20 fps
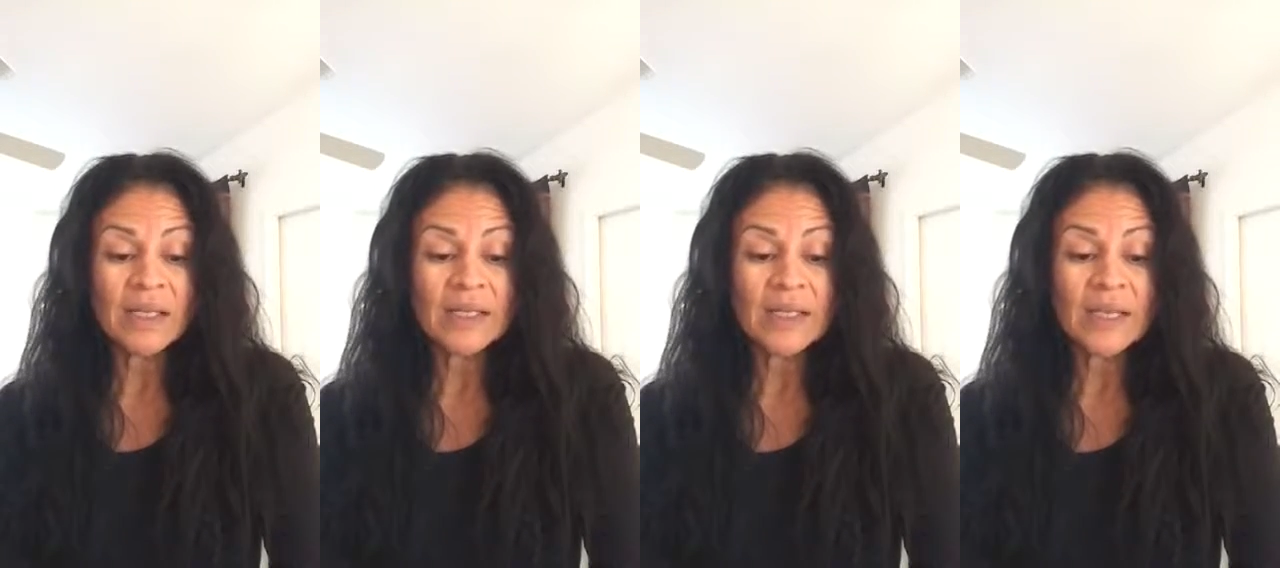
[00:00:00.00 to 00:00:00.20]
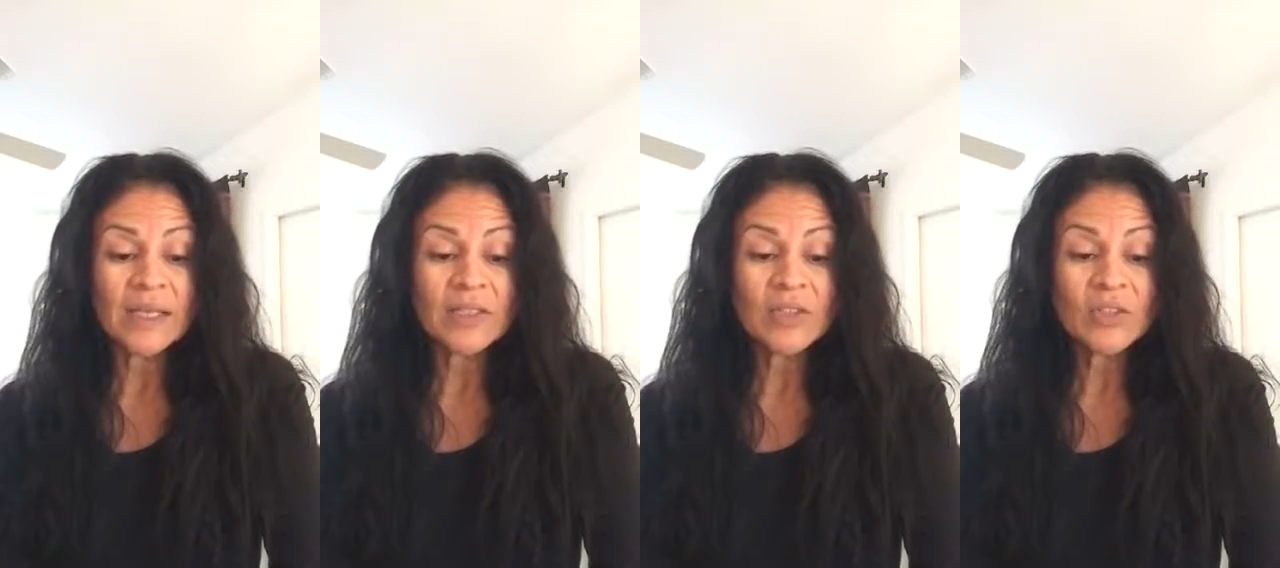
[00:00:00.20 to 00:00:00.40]

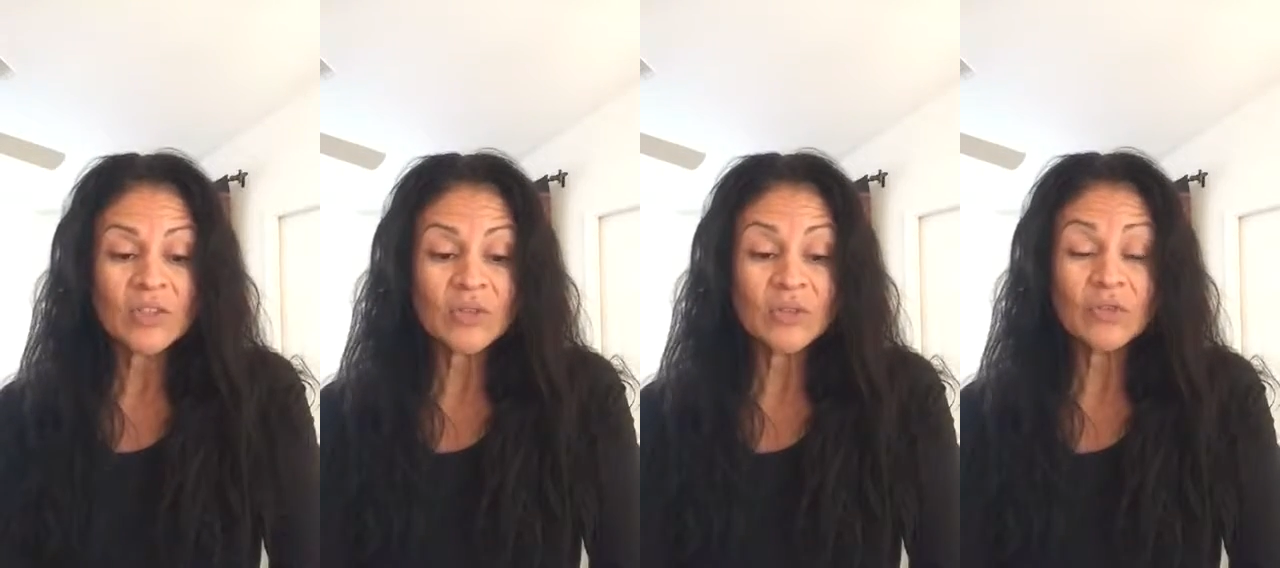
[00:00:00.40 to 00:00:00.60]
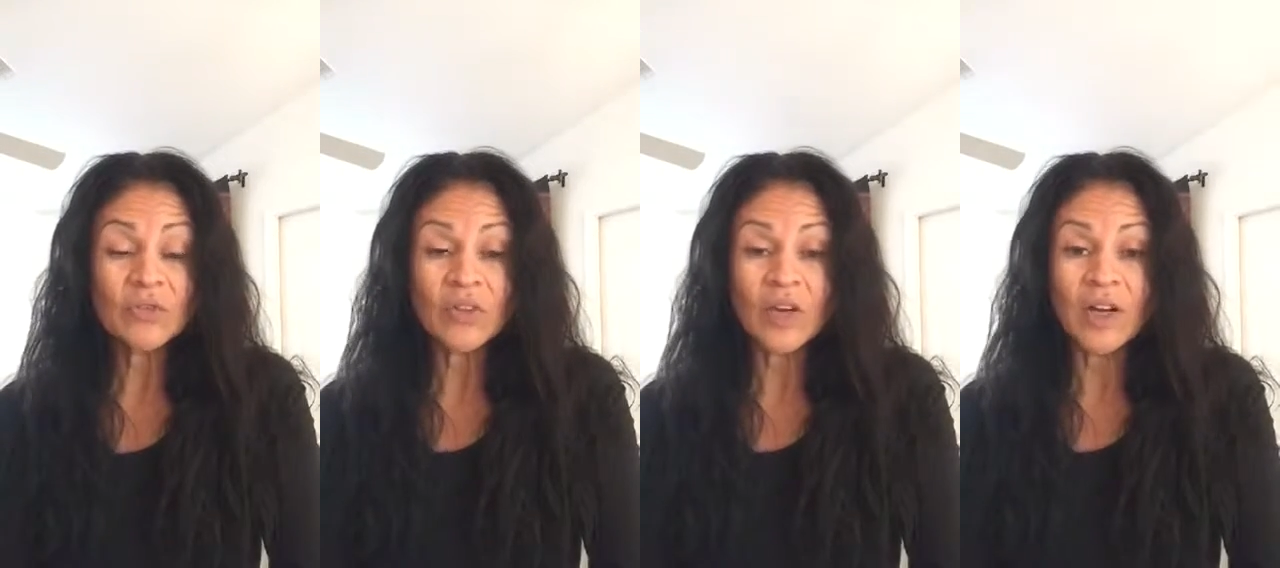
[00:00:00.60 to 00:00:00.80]
I like
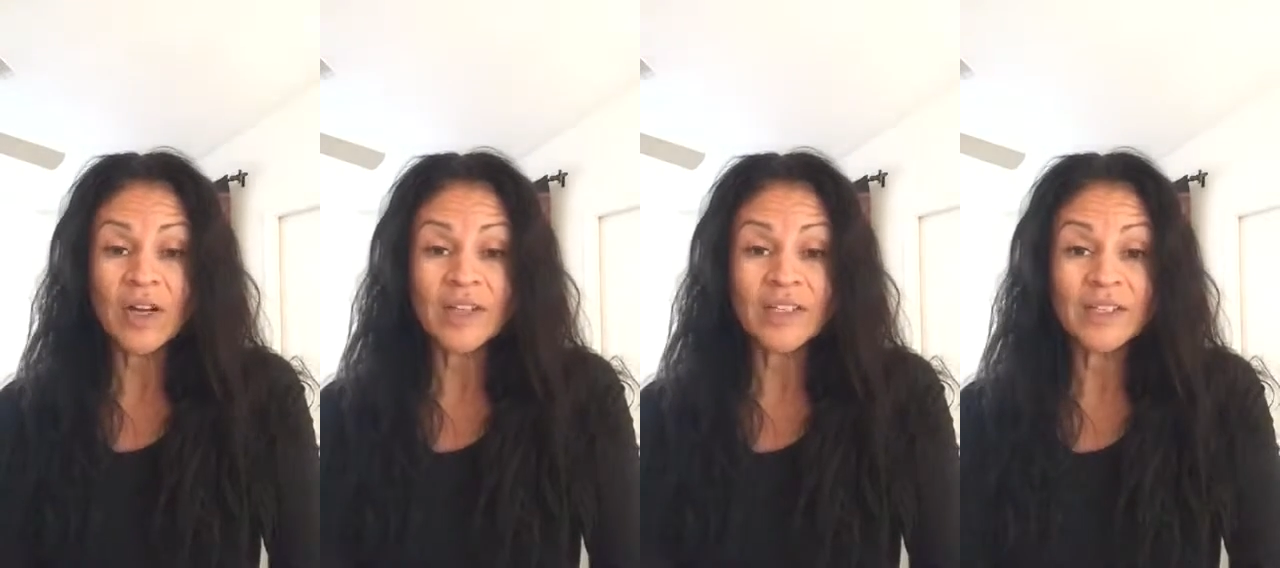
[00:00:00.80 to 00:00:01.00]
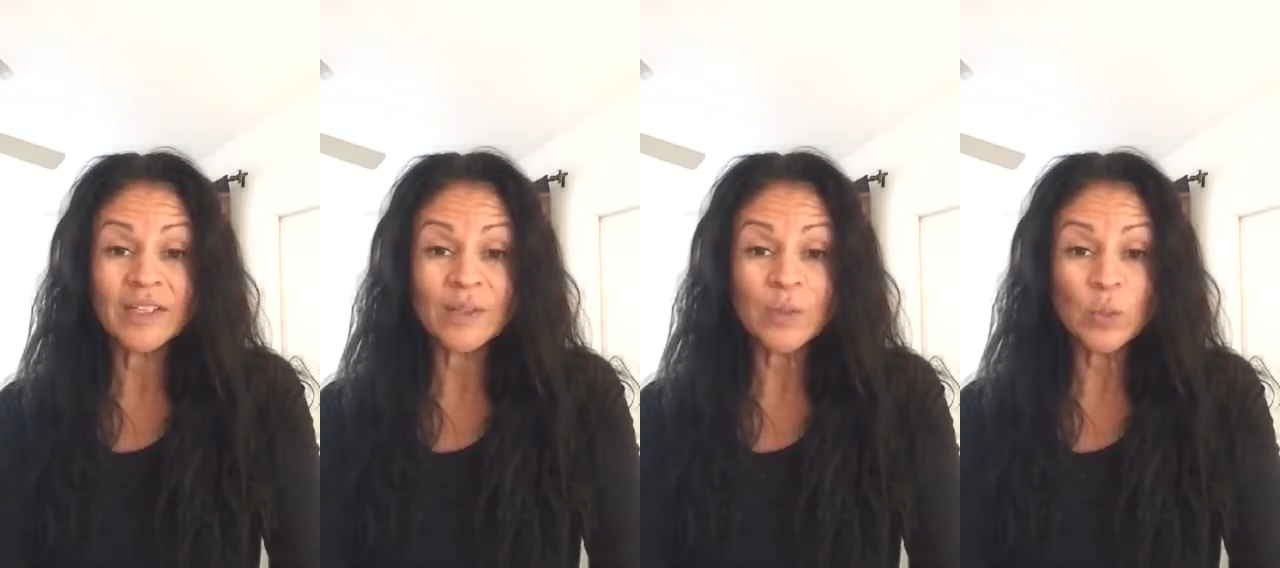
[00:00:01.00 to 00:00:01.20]
to
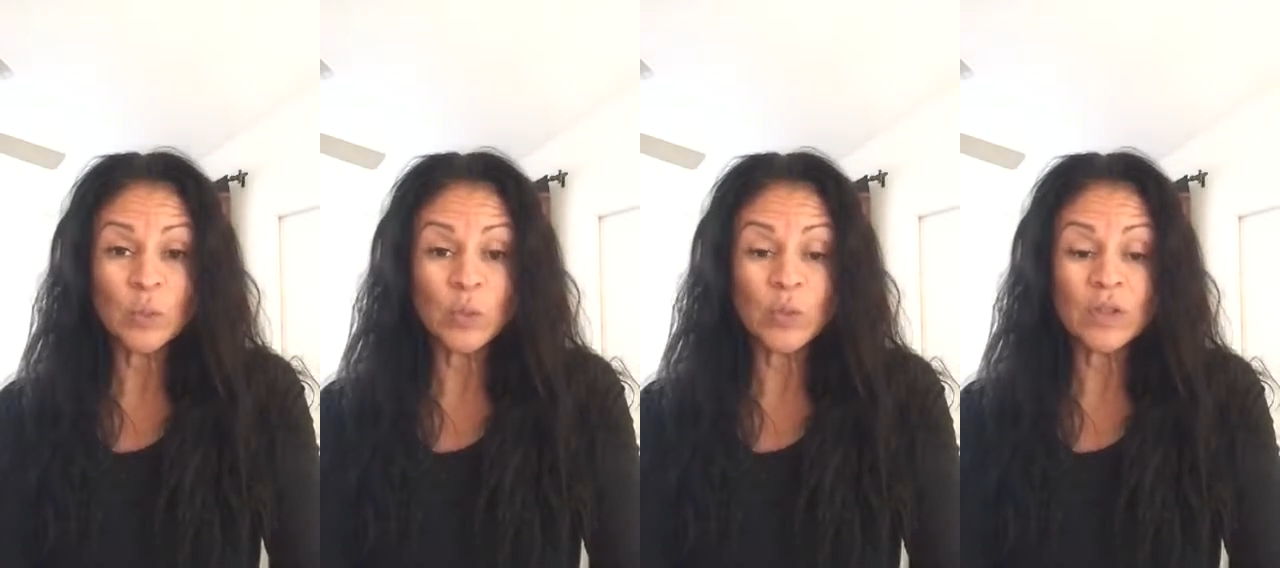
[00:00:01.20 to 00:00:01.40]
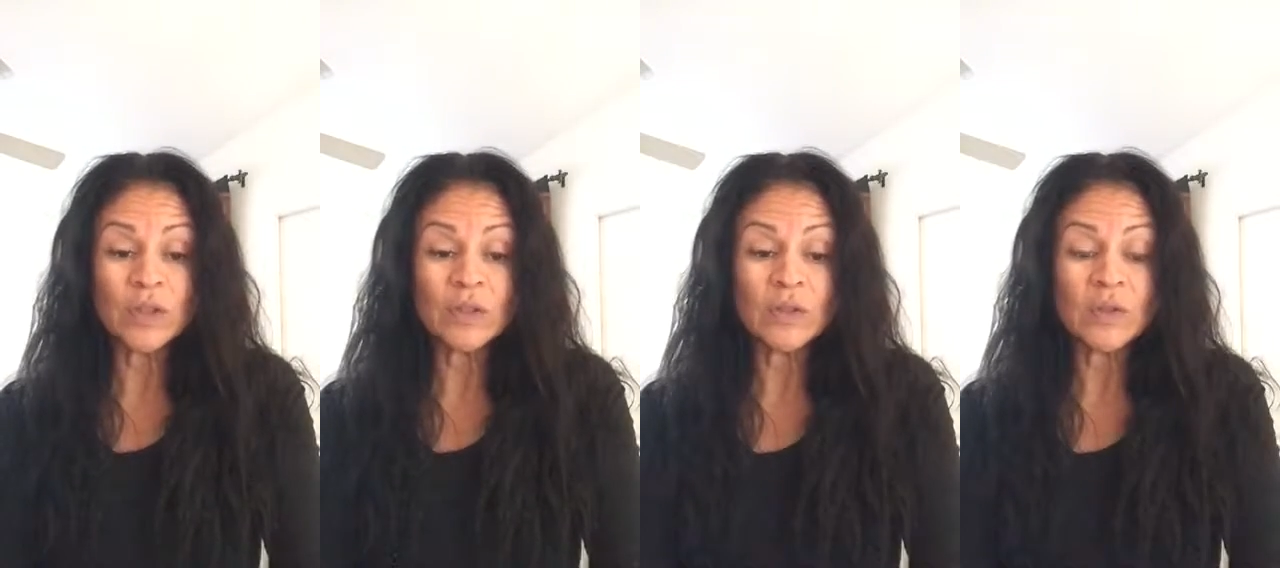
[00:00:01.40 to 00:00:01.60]
fry it
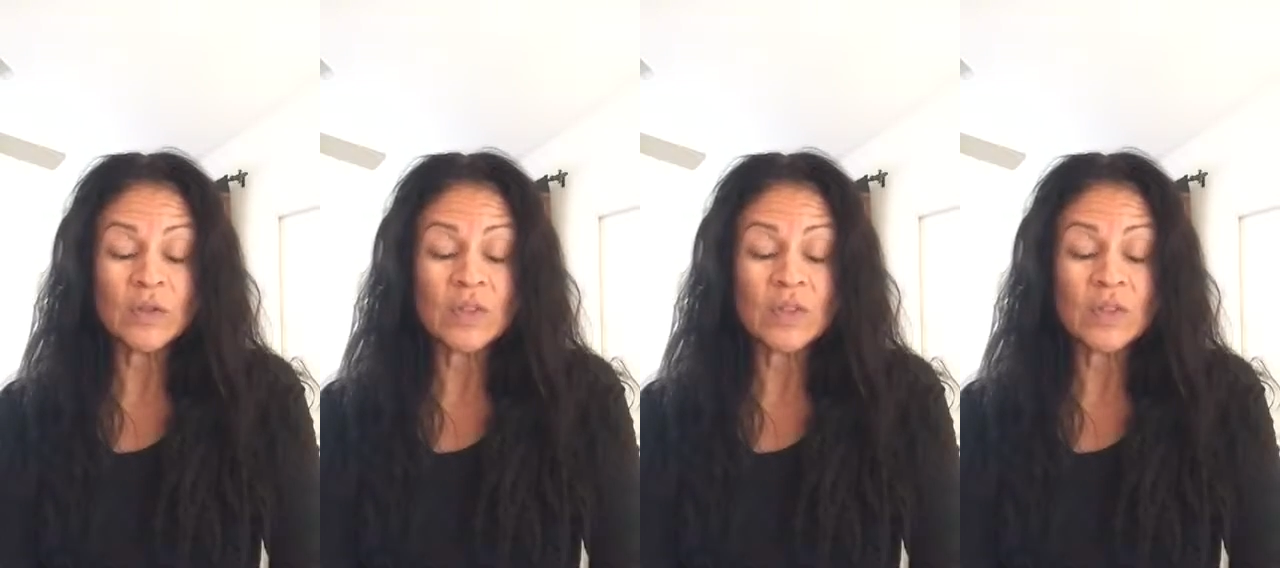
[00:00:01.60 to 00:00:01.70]
with